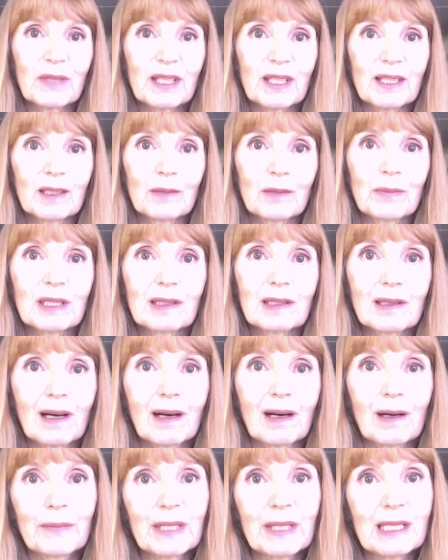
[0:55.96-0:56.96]
here, but
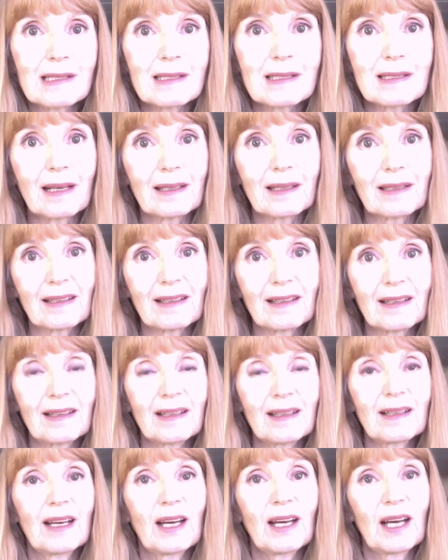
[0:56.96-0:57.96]
now being stuck
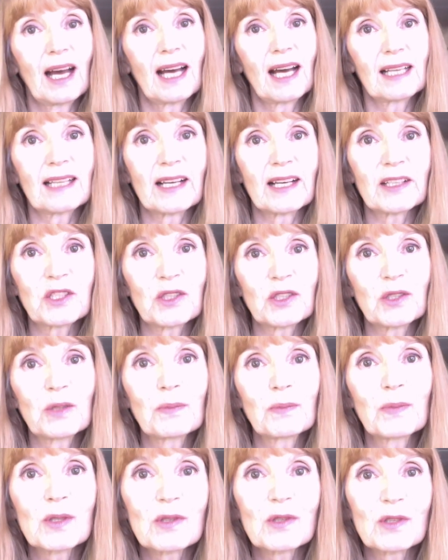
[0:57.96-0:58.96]
here, I'd like
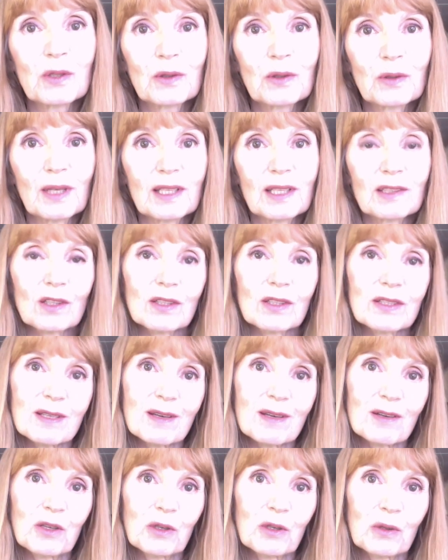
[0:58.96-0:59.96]
to pursue and
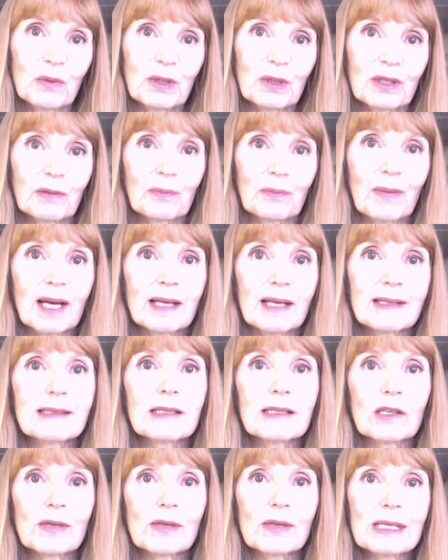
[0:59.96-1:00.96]
continue with my
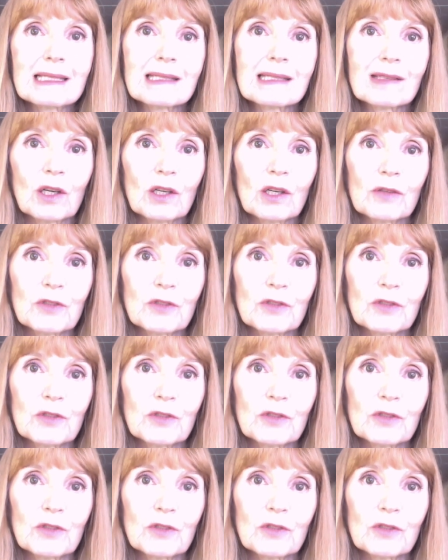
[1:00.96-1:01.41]
series of